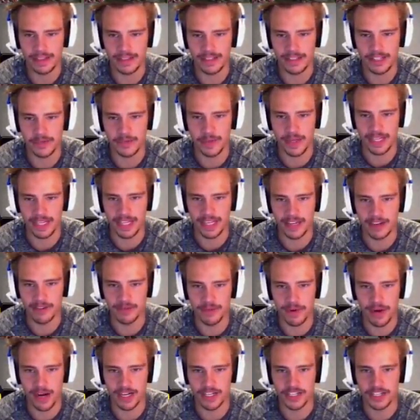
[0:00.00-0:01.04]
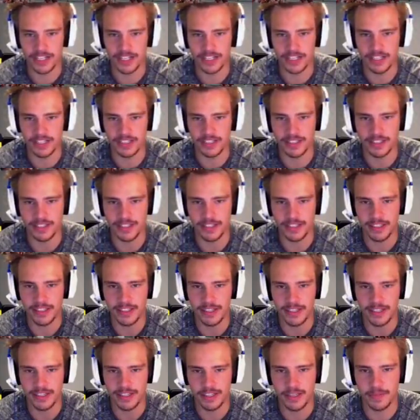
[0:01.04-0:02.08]
Speaking of Washington,
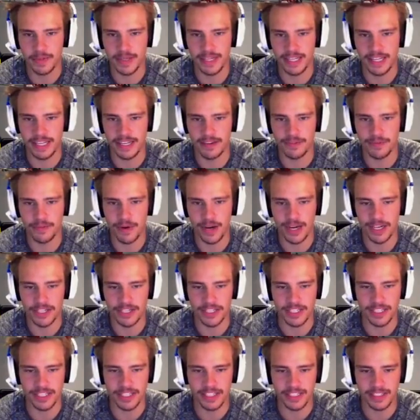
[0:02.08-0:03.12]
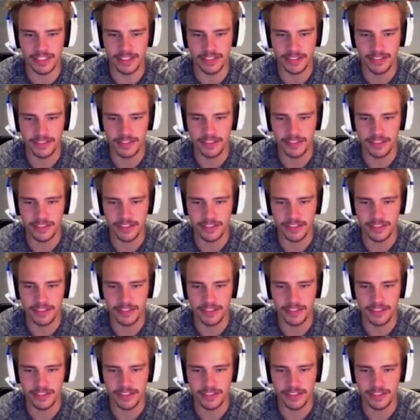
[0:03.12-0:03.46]
speaking of Washington,